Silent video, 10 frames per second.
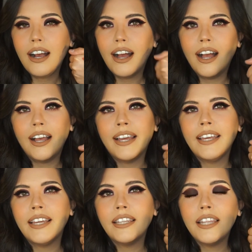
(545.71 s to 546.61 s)

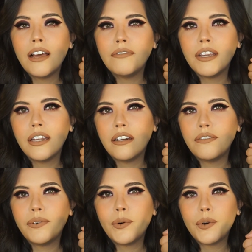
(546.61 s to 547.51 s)
I love it
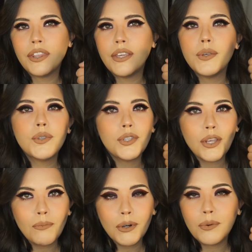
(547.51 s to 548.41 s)
for the
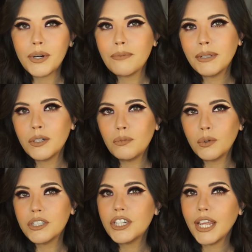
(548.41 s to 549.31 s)
summer when I'm a little
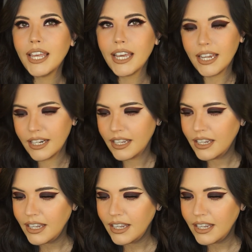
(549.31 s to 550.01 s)
more tan.